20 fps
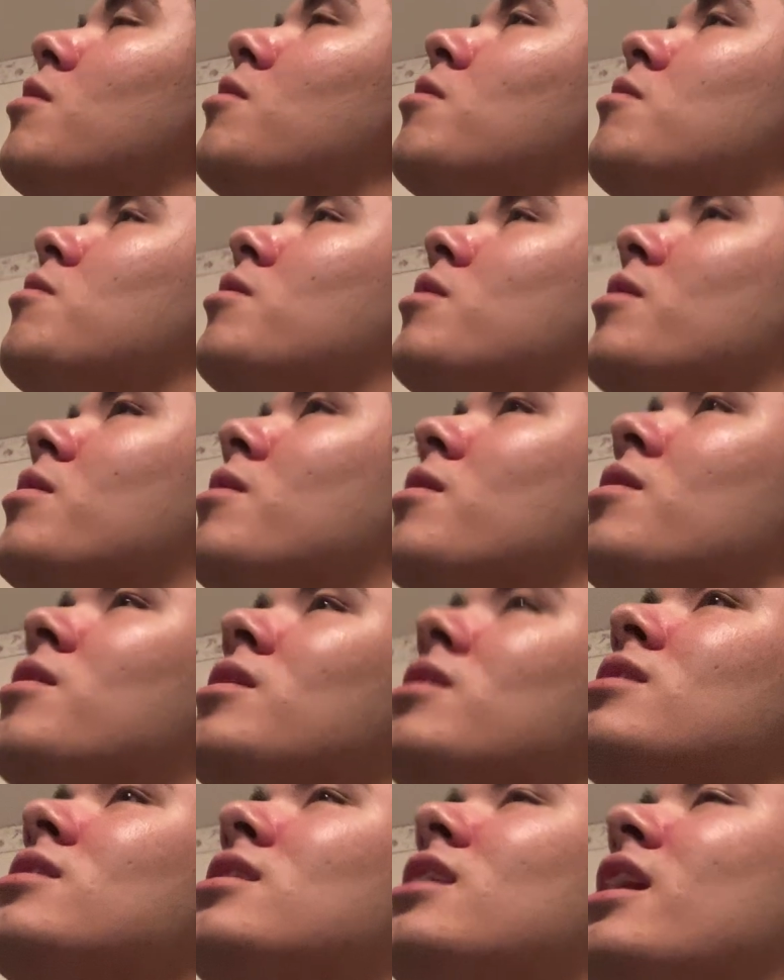or
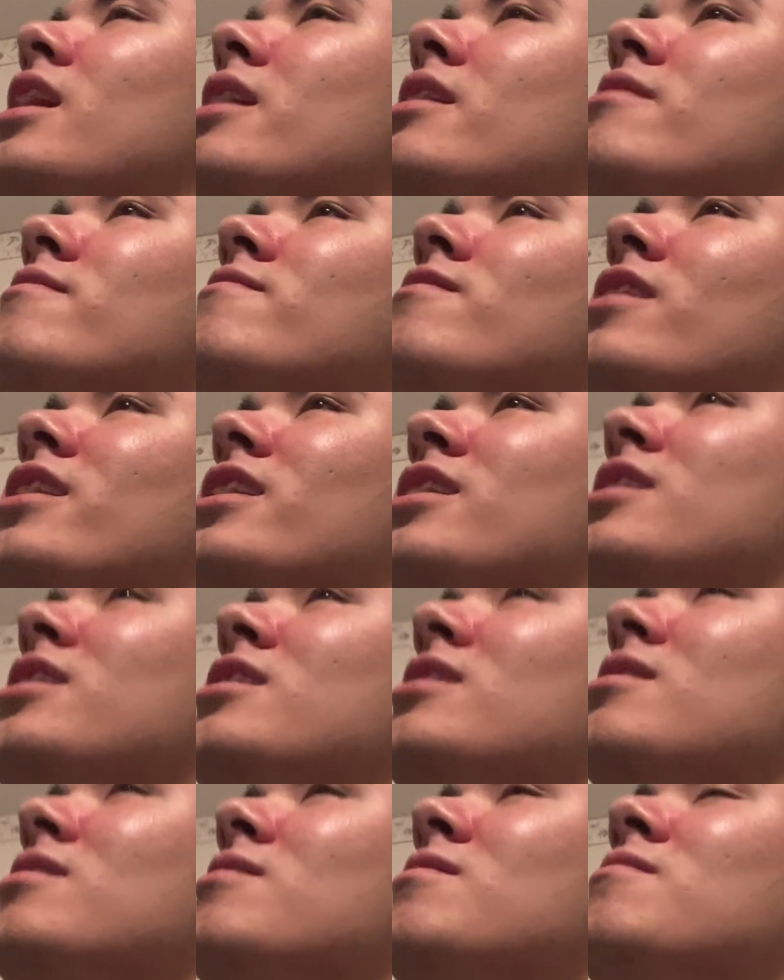kind of like
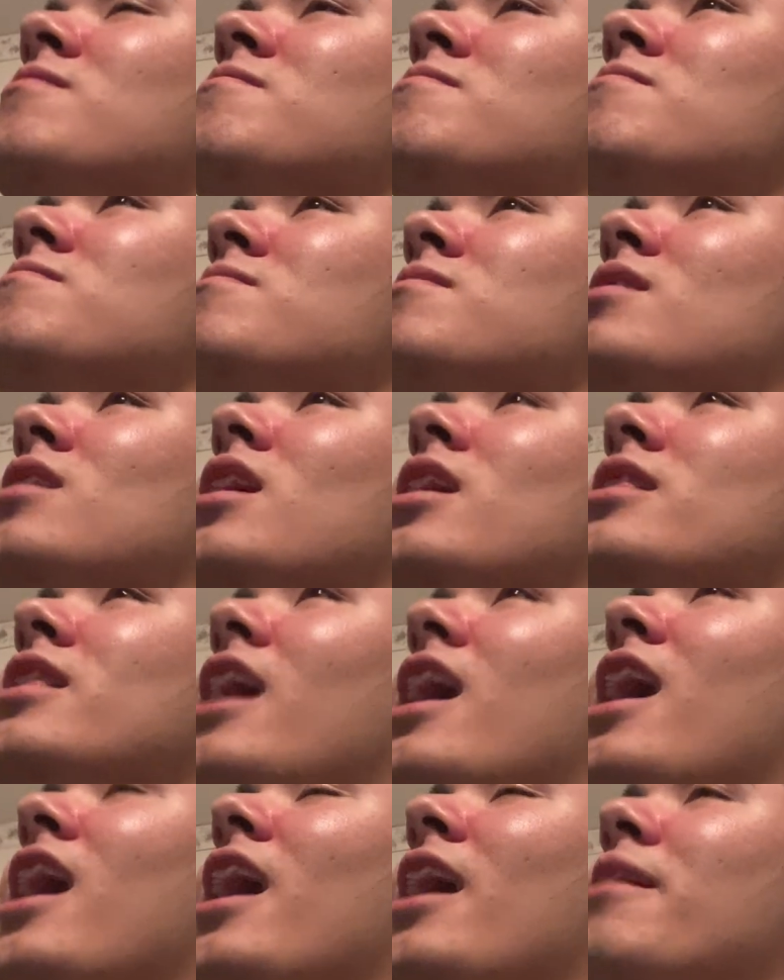
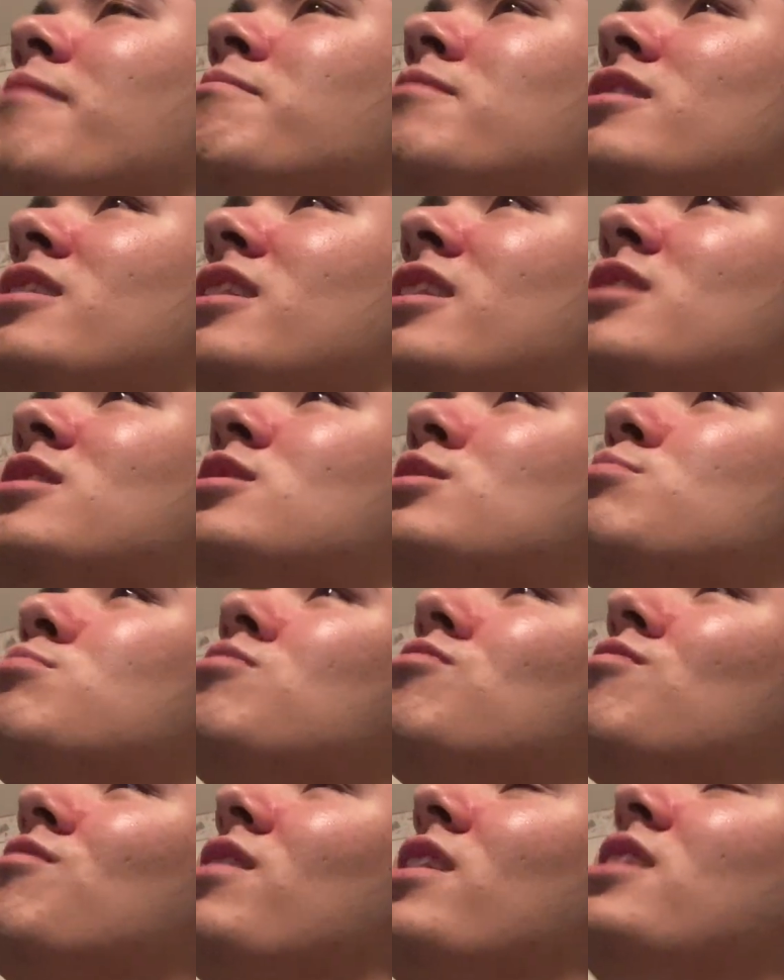that I'm the
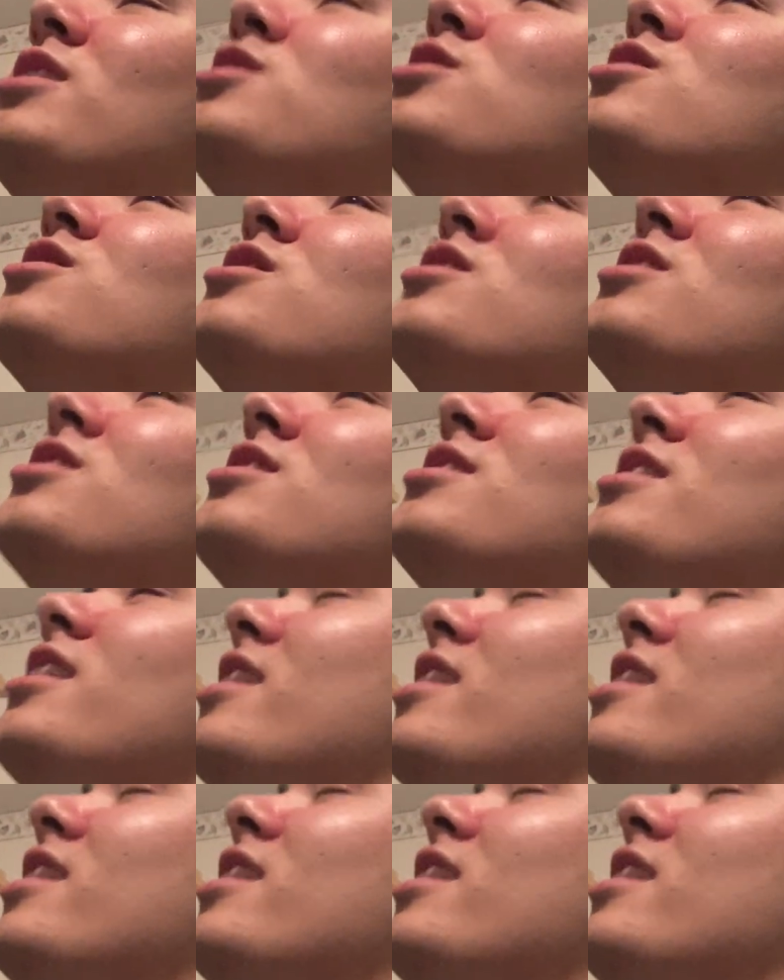inspiration